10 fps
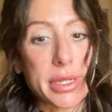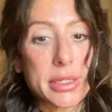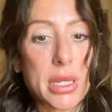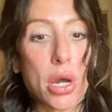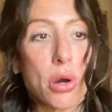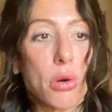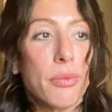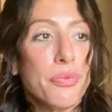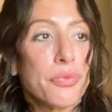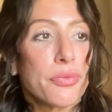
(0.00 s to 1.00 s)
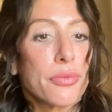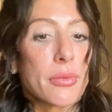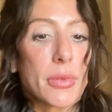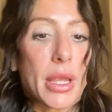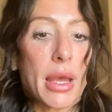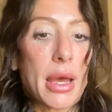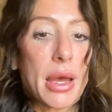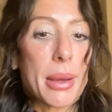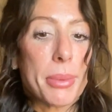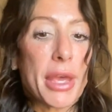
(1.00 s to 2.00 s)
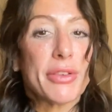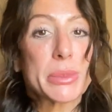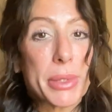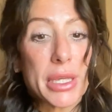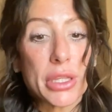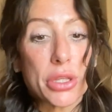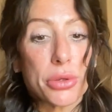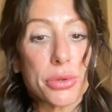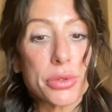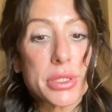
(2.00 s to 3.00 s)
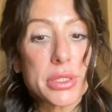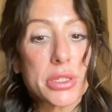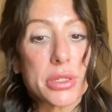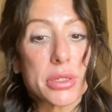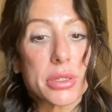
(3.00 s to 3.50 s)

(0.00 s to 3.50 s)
So if it's being used,